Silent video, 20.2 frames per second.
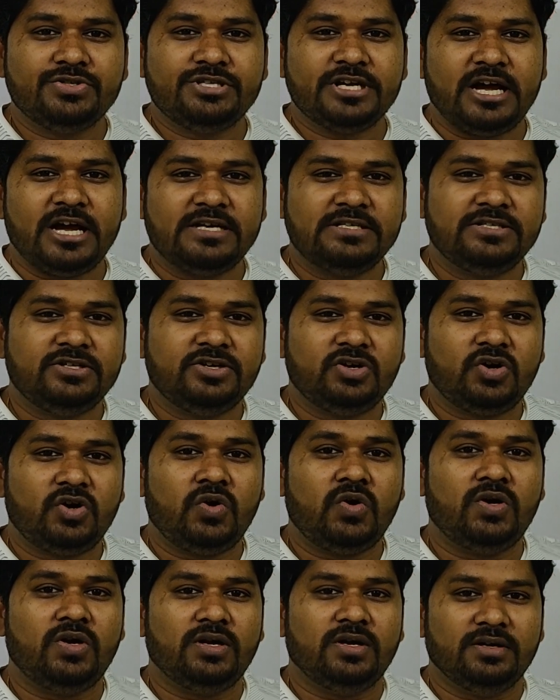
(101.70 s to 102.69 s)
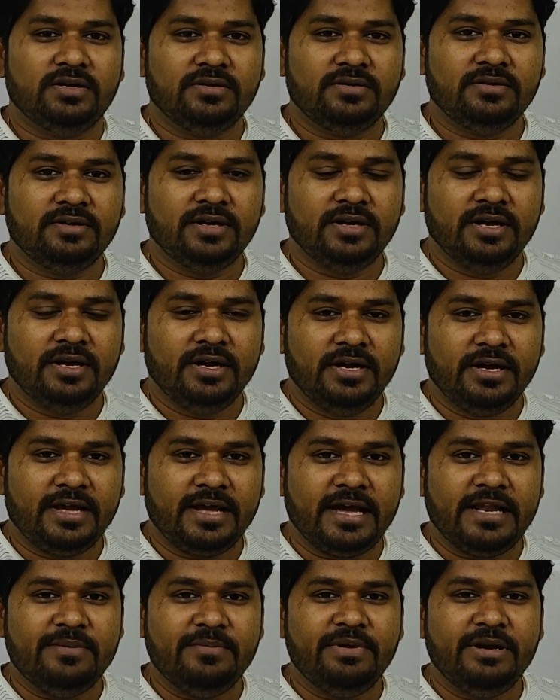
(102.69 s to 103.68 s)
charged rod
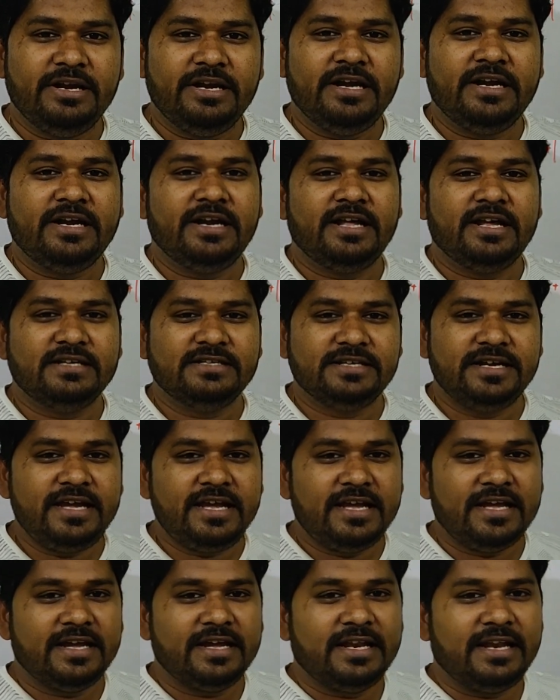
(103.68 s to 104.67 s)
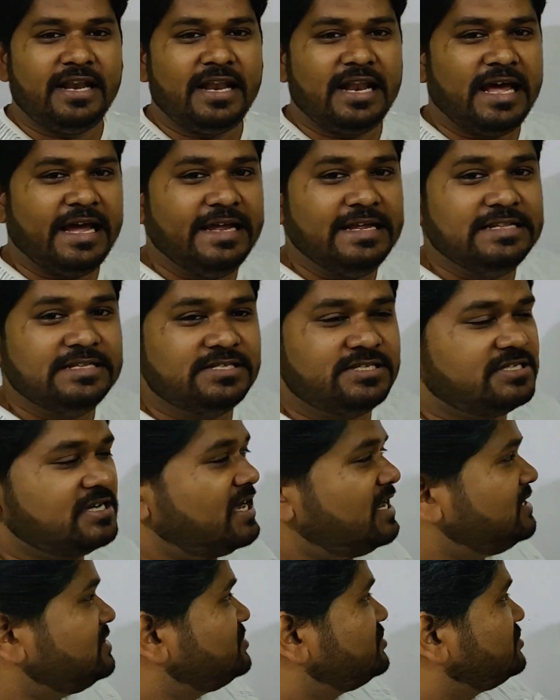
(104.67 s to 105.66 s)
can be treated as a line
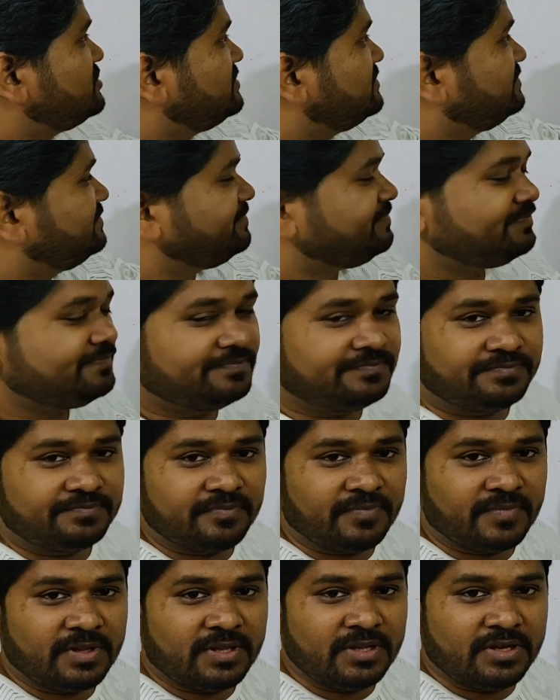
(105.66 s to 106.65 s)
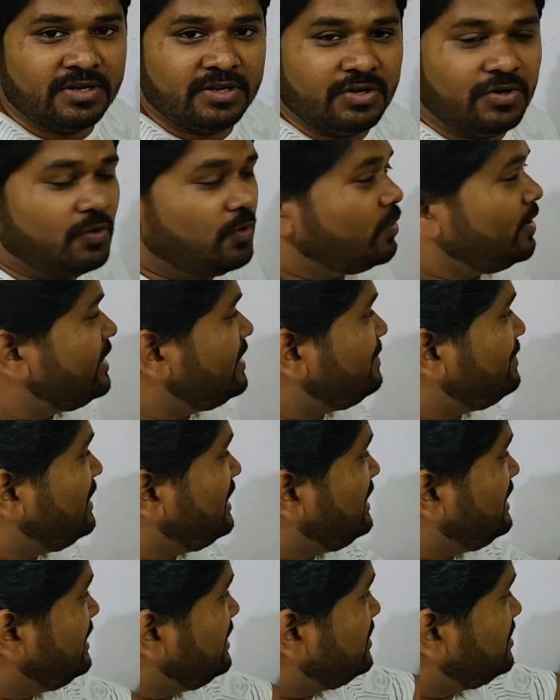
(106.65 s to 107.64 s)
charge. When
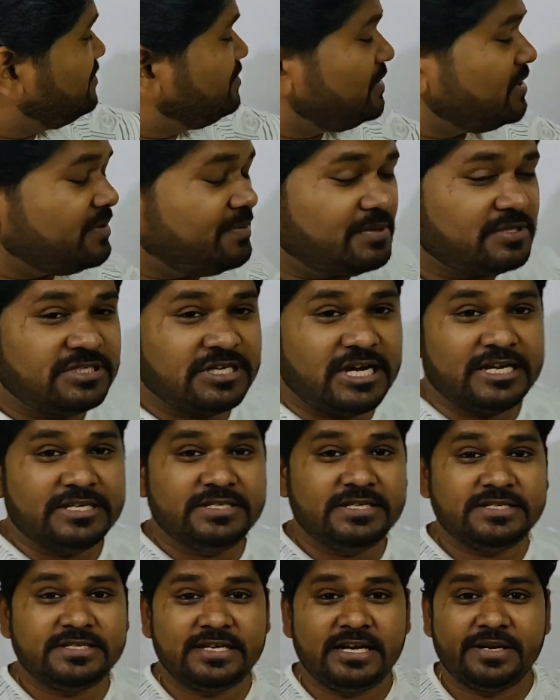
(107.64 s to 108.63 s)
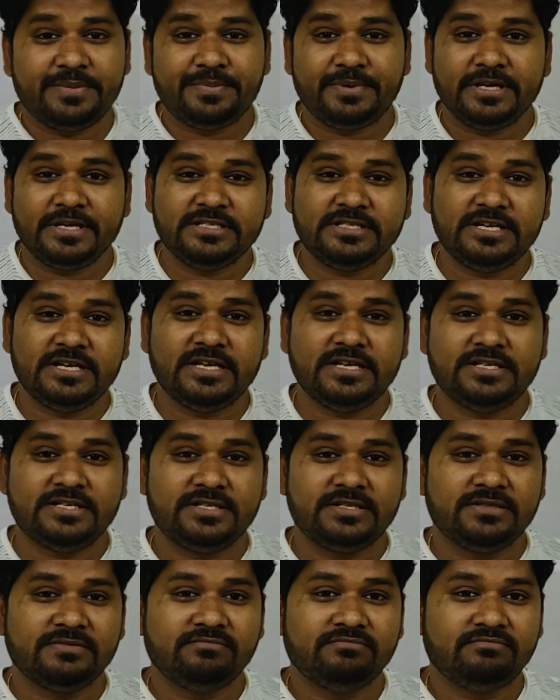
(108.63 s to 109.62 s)
many number of charges are
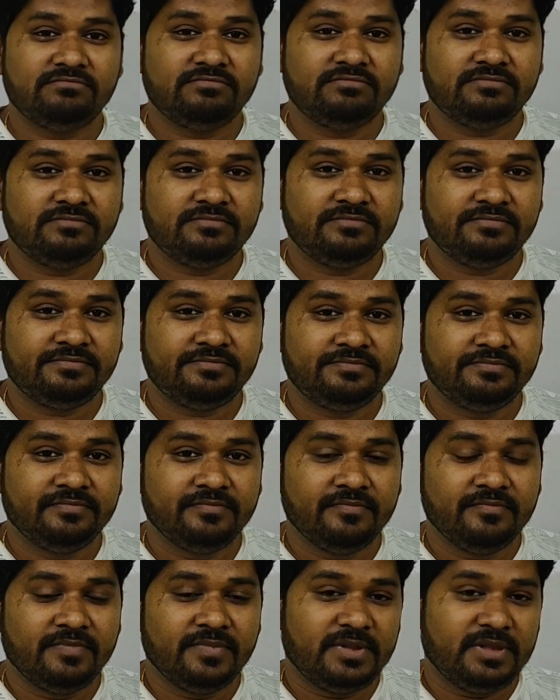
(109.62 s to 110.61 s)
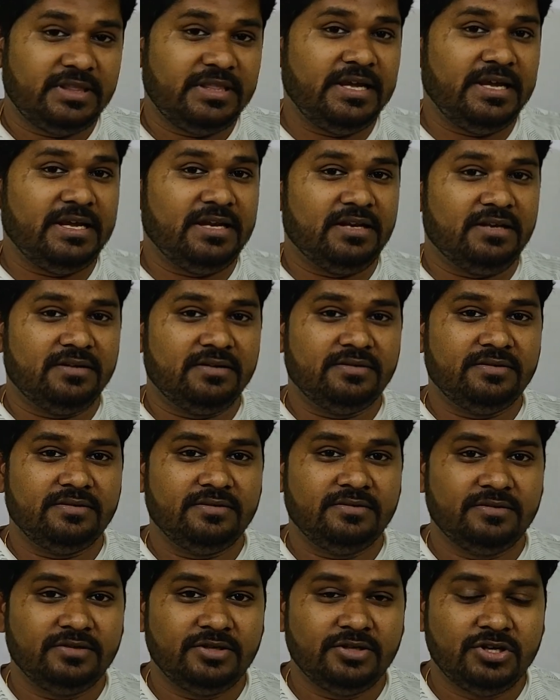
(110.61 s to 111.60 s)
present, then
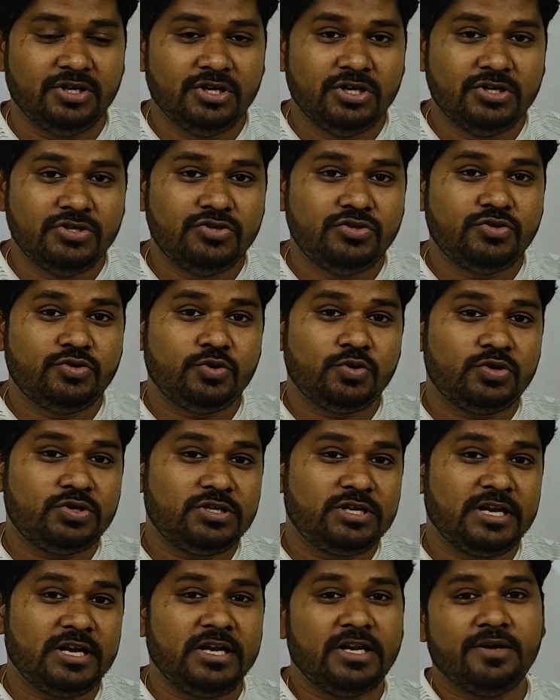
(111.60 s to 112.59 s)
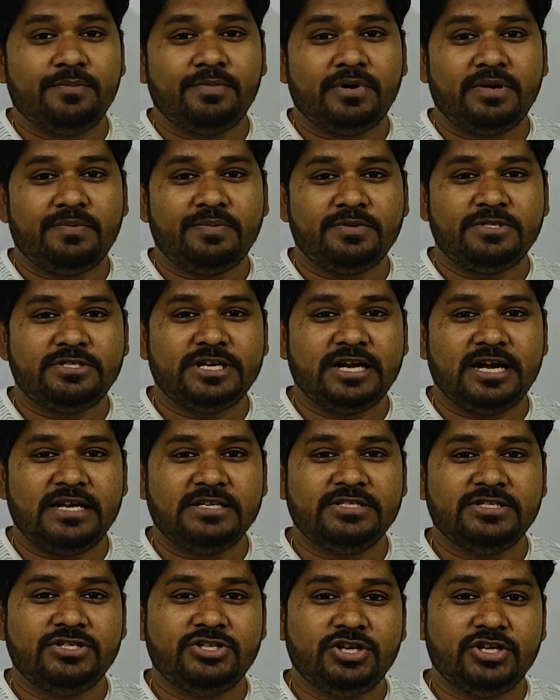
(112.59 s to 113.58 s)
total number of
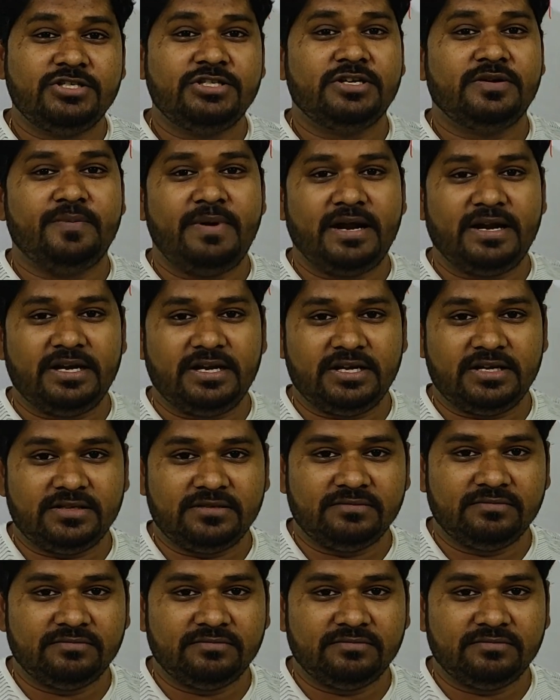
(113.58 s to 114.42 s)
charge doesn't matter.